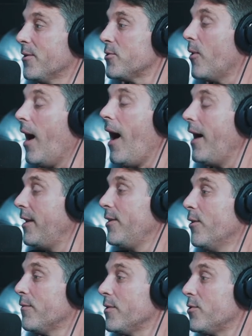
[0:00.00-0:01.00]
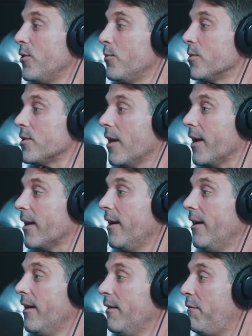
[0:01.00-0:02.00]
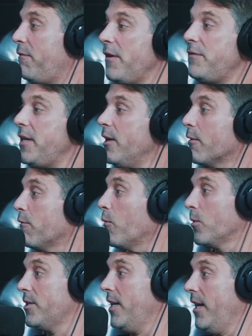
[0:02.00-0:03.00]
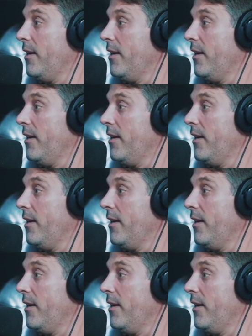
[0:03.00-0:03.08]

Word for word: So I didn't know if this dude was like 50 or 14,